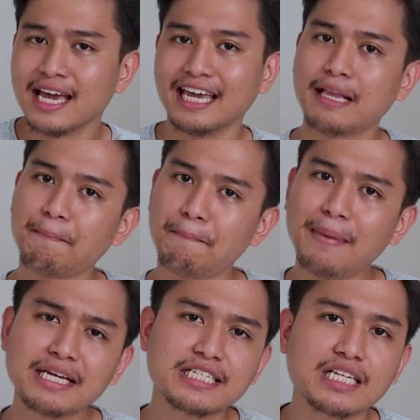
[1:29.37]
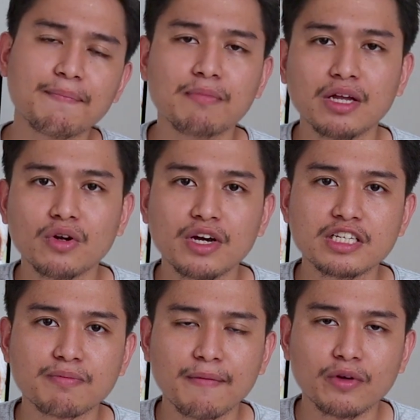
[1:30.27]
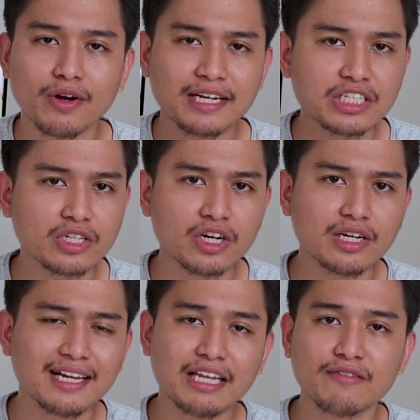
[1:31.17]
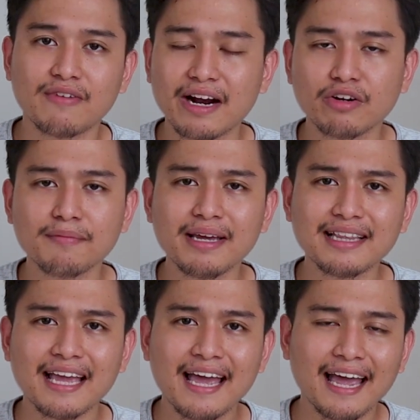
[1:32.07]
it picks up the noise from your external environment